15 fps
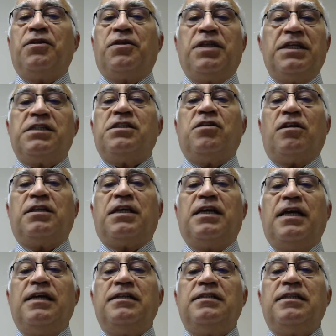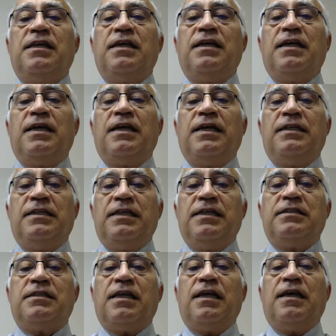This is not the case in
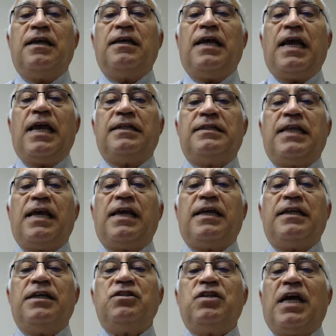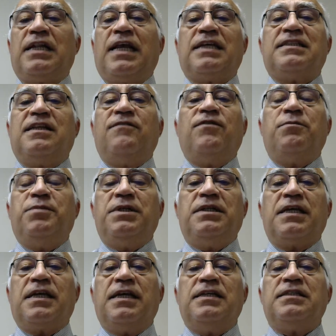this day and age, and has never been
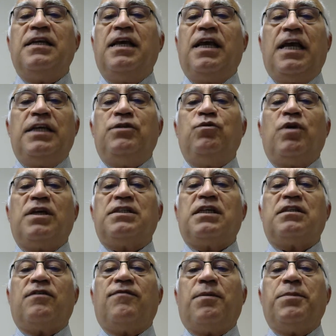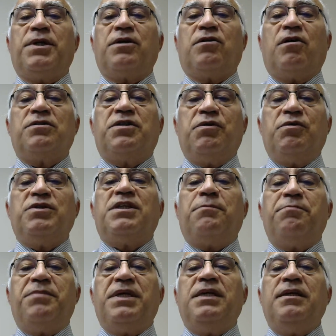the case in the United States of America. The
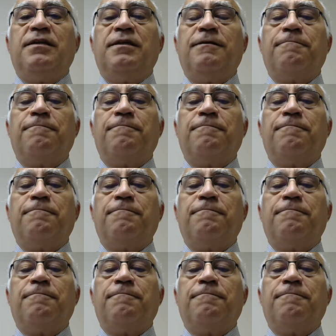reason being,